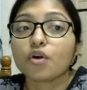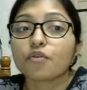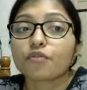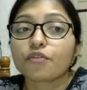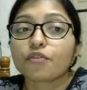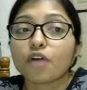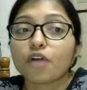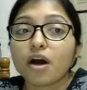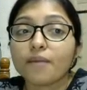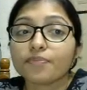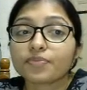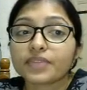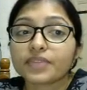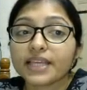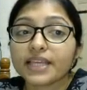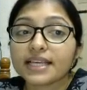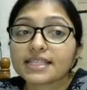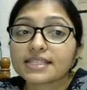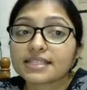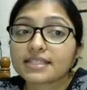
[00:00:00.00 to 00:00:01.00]
from
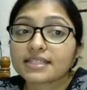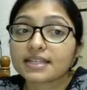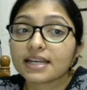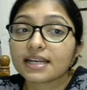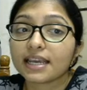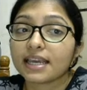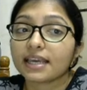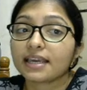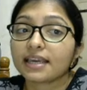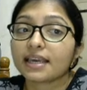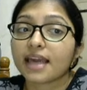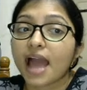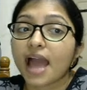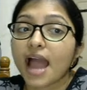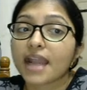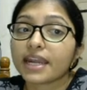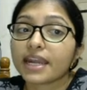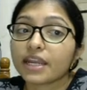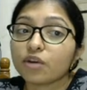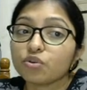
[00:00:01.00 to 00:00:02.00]
this string,
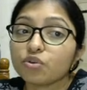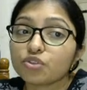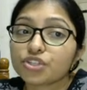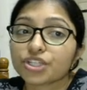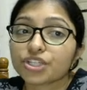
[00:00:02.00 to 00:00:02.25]
can you